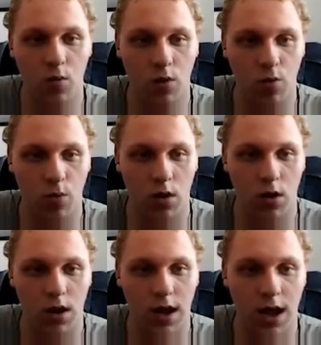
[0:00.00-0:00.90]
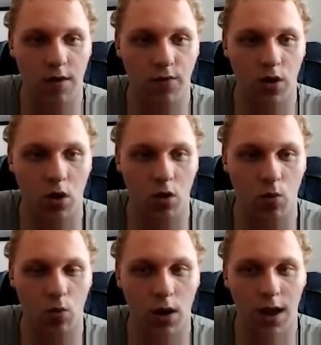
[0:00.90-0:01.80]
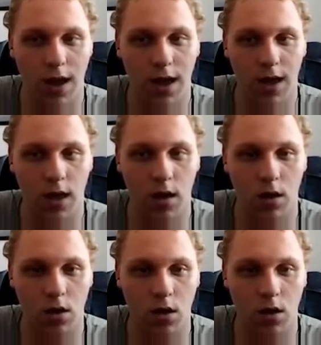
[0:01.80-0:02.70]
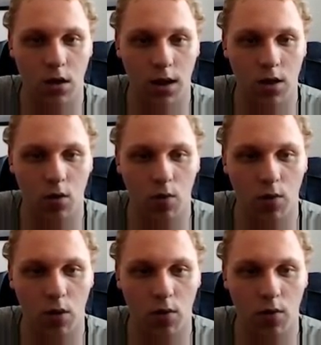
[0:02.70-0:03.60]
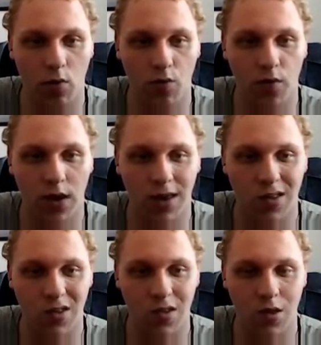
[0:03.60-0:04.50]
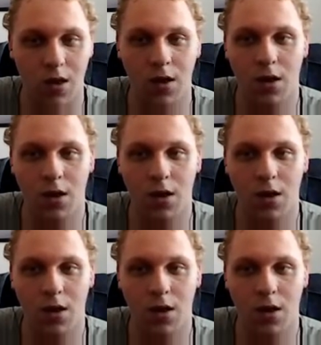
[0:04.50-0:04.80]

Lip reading: which will have, you know, a like all those things